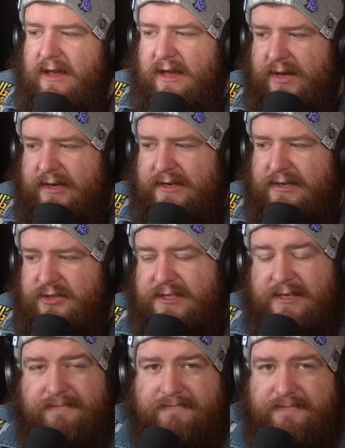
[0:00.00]
But
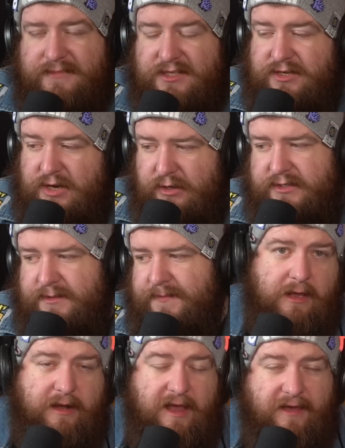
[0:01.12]
interesting to note.
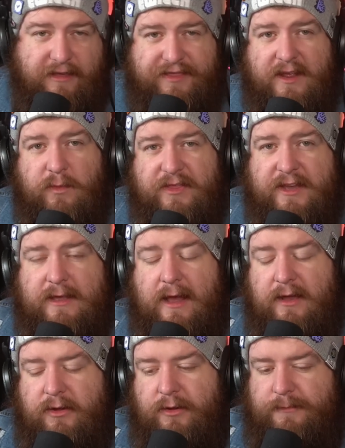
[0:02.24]
Another thing with the
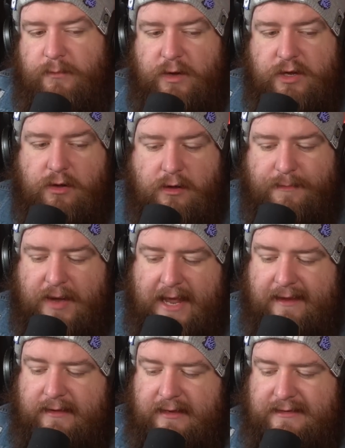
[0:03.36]
cargo, when you're
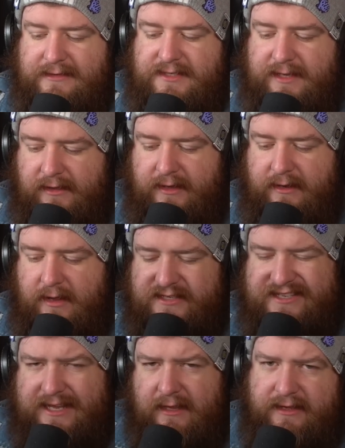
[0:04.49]
buying and selling
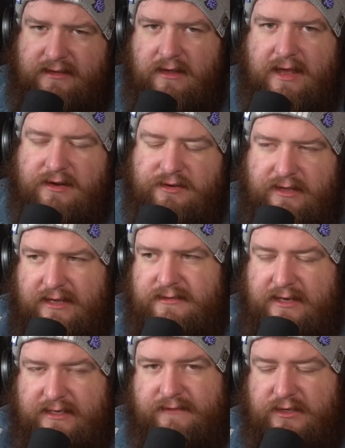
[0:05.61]
actually has
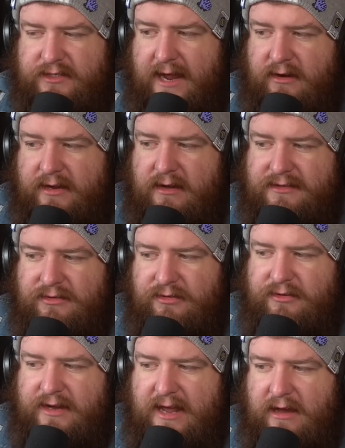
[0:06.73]
like a different title now. It's
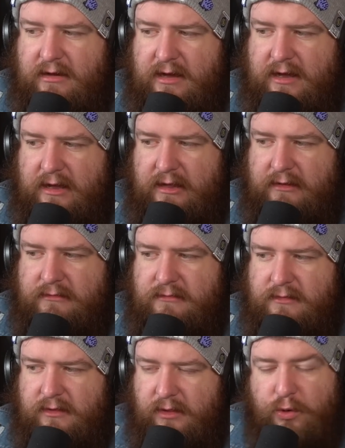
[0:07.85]
called now
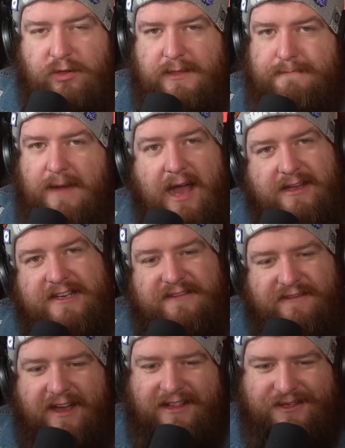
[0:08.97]
local market
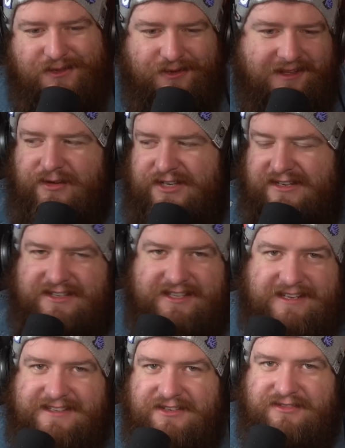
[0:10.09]
value, which I just
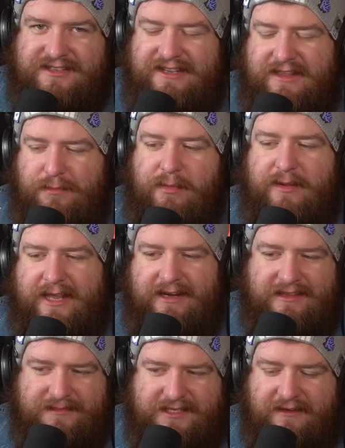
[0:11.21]
think is interesting. They're probably
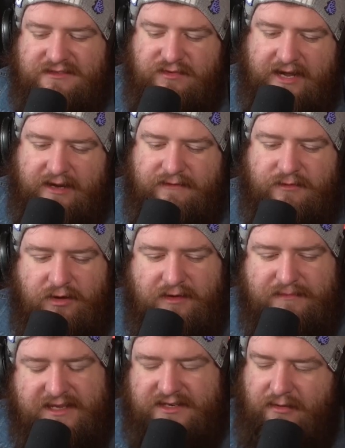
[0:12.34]
getting themselves ready for
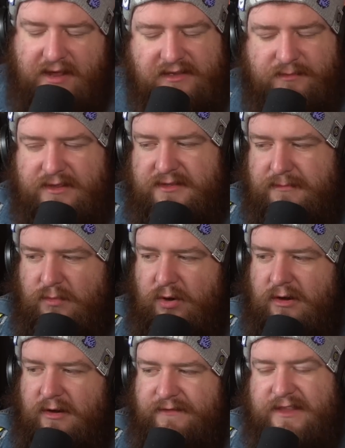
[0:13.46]
messing around with some
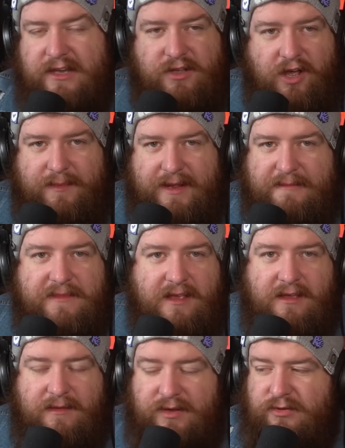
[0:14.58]
more of the economy,
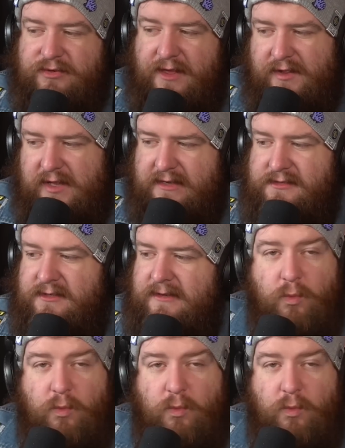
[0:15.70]
but cool nonetheless.